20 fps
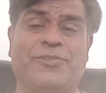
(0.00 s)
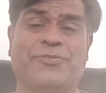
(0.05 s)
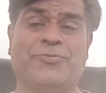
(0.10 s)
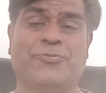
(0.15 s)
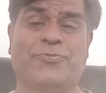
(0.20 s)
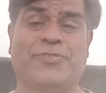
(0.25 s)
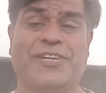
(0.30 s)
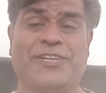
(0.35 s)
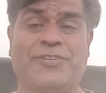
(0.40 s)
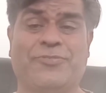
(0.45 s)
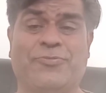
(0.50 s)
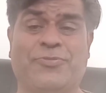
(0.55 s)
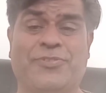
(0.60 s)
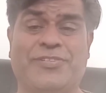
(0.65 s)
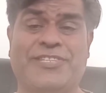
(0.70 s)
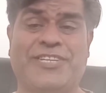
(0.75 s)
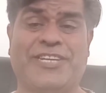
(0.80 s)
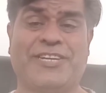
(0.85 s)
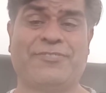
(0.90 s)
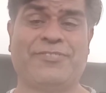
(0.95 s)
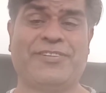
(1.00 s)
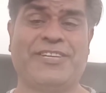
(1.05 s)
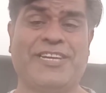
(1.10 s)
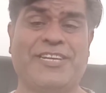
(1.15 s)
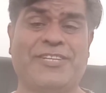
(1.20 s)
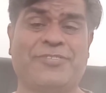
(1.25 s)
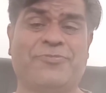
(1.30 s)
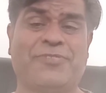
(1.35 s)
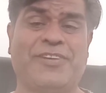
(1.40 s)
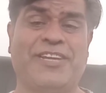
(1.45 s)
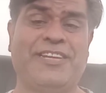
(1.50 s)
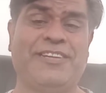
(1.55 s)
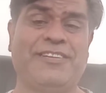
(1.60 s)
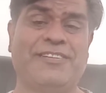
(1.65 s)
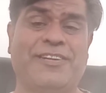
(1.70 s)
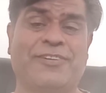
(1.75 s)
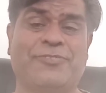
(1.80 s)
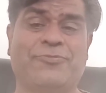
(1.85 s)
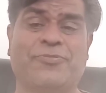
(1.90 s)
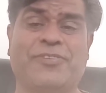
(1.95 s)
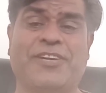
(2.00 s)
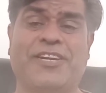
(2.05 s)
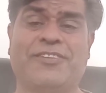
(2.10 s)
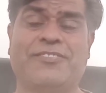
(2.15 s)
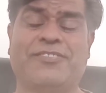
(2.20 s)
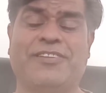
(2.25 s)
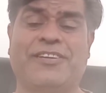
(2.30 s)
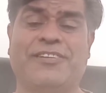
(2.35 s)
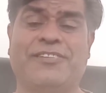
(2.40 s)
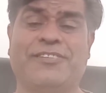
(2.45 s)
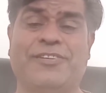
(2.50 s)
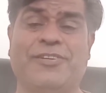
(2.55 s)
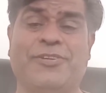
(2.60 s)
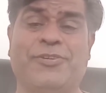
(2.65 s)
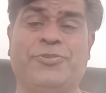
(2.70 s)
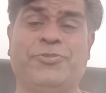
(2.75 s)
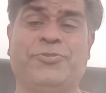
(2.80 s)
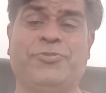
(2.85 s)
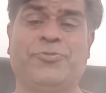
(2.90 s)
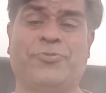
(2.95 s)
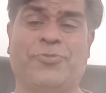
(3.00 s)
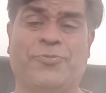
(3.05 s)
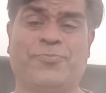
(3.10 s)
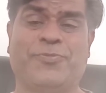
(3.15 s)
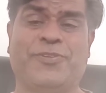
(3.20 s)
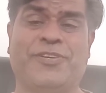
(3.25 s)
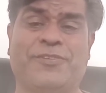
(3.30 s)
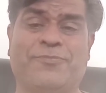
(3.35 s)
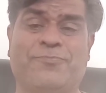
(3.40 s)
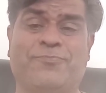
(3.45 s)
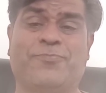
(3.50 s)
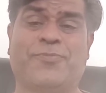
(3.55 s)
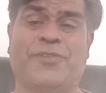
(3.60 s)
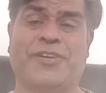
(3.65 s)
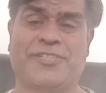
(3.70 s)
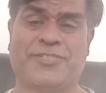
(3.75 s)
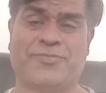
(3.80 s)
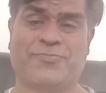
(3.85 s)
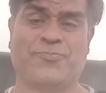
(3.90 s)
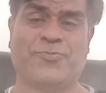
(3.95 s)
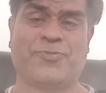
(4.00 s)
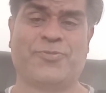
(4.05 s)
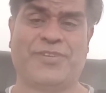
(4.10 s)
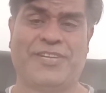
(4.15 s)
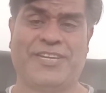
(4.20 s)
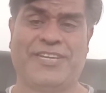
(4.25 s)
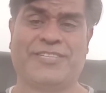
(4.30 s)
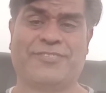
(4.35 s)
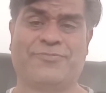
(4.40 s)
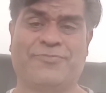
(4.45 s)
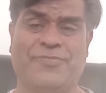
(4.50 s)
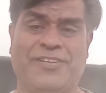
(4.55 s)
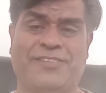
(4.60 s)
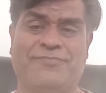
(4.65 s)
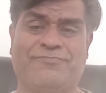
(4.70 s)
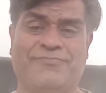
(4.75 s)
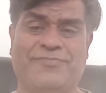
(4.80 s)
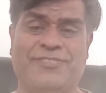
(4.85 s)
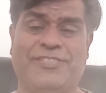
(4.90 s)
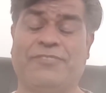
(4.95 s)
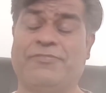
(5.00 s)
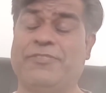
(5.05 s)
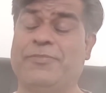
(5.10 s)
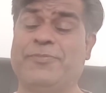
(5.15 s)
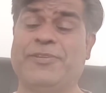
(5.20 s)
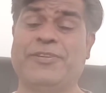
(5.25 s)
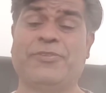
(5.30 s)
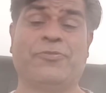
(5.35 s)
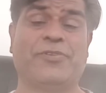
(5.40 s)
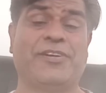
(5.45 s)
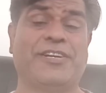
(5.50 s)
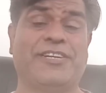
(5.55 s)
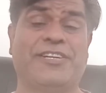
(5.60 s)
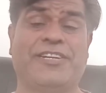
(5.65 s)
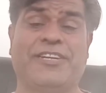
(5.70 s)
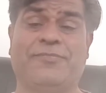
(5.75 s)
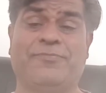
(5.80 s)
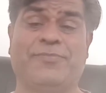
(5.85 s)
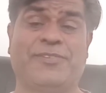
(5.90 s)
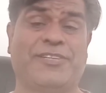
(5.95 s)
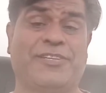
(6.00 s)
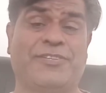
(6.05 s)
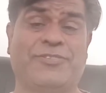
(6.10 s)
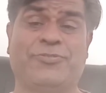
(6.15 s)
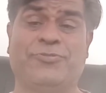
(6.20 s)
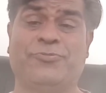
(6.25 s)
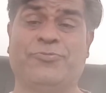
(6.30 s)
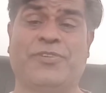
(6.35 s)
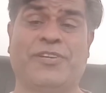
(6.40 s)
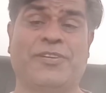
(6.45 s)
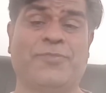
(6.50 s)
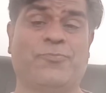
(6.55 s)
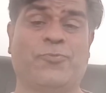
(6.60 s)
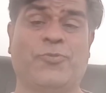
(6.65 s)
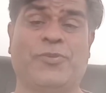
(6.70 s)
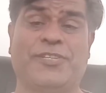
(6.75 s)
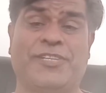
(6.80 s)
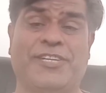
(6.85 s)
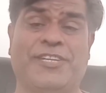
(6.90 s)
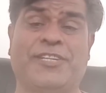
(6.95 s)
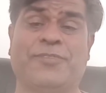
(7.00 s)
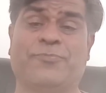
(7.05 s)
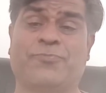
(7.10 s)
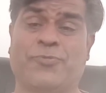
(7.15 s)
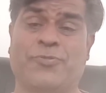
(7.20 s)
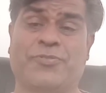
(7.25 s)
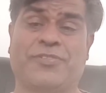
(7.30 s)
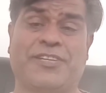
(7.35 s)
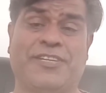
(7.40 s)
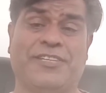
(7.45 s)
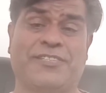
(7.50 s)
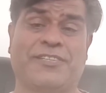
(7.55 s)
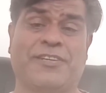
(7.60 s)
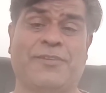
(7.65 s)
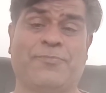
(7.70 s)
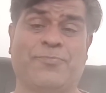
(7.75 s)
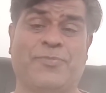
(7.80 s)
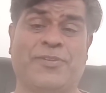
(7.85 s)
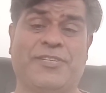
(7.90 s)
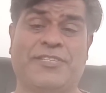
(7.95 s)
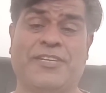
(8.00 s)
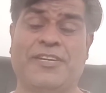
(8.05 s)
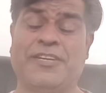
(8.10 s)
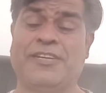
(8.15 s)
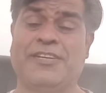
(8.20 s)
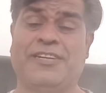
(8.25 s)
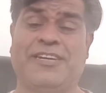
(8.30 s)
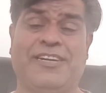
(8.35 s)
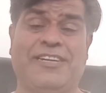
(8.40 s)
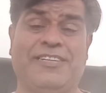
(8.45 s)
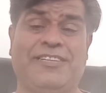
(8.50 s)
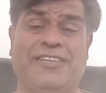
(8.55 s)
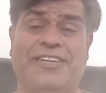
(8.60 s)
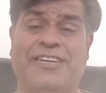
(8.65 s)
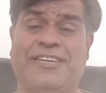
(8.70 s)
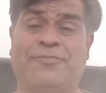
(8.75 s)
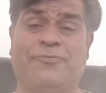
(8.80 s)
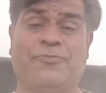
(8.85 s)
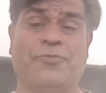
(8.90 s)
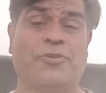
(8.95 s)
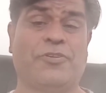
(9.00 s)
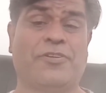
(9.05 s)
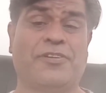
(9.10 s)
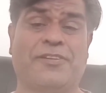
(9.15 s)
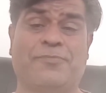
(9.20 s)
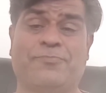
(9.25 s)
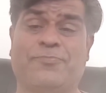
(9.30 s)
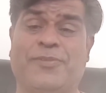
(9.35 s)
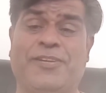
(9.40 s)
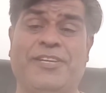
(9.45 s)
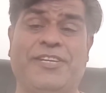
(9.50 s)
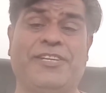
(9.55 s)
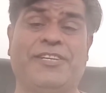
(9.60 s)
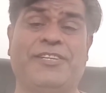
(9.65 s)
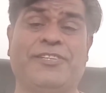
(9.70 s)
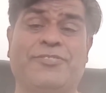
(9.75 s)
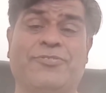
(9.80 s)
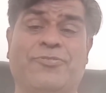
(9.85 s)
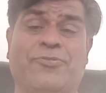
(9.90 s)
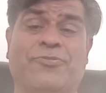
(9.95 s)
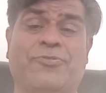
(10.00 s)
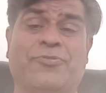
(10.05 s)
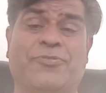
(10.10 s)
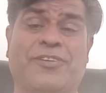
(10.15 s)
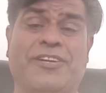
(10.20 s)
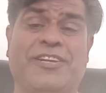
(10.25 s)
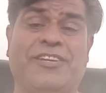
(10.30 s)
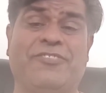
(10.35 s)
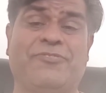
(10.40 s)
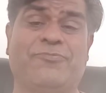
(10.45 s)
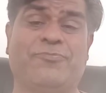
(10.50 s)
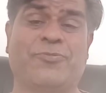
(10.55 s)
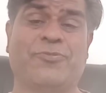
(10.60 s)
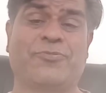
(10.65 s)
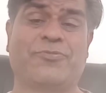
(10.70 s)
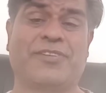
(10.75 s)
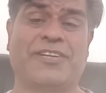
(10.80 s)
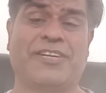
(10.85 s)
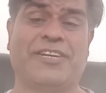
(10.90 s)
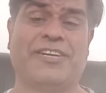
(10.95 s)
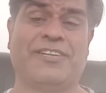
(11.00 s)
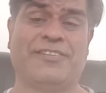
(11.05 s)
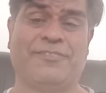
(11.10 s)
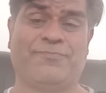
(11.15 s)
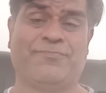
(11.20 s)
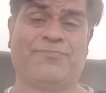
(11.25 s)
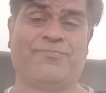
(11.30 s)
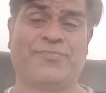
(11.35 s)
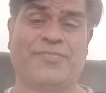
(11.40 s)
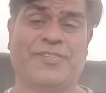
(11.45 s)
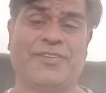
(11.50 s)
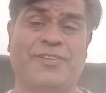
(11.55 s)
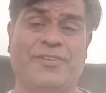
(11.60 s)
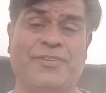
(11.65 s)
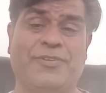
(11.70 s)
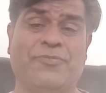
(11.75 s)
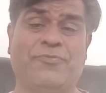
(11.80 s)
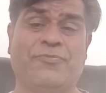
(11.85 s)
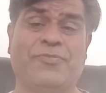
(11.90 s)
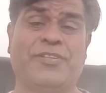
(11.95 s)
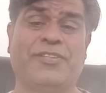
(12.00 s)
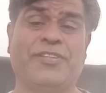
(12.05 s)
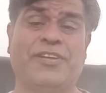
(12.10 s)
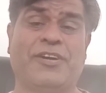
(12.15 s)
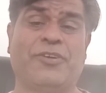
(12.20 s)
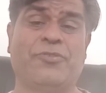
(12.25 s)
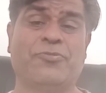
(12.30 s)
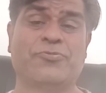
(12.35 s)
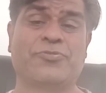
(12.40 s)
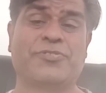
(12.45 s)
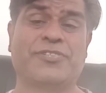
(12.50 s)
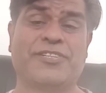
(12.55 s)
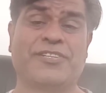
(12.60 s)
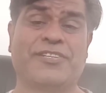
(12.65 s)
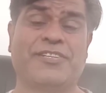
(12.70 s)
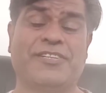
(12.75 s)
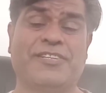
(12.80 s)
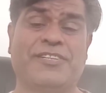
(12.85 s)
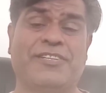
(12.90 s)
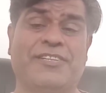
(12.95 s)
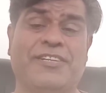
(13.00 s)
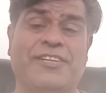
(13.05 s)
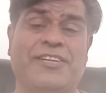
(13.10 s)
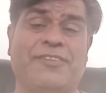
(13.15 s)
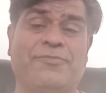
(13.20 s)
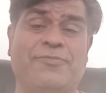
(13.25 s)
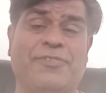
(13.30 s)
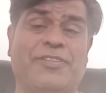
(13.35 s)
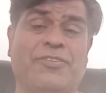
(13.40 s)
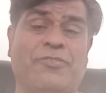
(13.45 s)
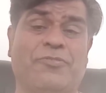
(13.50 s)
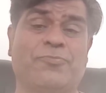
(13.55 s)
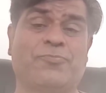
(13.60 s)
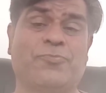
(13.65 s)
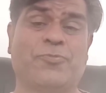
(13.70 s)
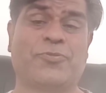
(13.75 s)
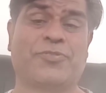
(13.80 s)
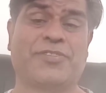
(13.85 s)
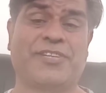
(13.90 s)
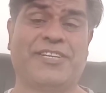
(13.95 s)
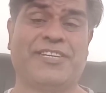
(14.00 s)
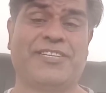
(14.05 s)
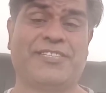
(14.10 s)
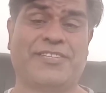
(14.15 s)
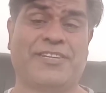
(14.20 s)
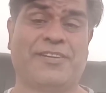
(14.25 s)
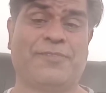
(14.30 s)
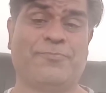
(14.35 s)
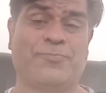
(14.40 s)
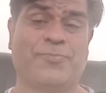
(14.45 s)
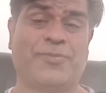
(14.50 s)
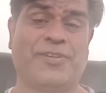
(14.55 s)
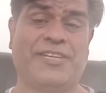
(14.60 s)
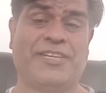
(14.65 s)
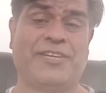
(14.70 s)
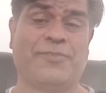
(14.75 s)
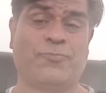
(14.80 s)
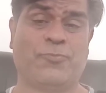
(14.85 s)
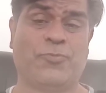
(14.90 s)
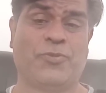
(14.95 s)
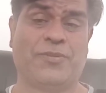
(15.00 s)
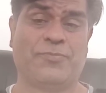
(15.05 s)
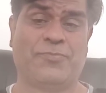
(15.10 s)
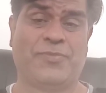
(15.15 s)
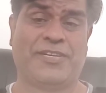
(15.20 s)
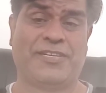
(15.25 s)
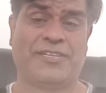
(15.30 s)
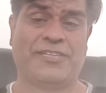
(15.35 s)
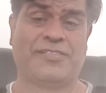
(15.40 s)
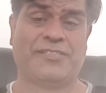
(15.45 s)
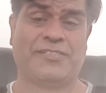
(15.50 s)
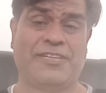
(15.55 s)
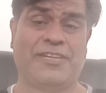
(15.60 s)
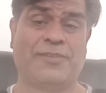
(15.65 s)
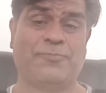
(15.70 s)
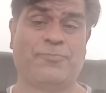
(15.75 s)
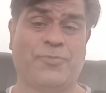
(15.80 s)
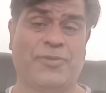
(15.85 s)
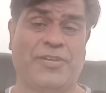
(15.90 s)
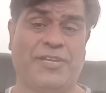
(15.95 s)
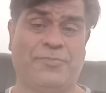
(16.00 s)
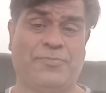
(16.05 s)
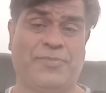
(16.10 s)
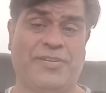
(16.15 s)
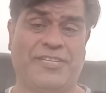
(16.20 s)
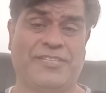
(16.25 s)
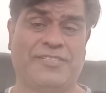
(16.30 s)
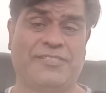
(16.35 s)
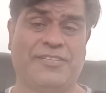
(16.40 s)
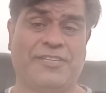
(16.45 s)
to get good salary as well and to get the European passport as well. There will be no hurdle because you are appointed in Portuguese companies. I warn, please don't leave Portugal without without Portuguese company appointment, employment.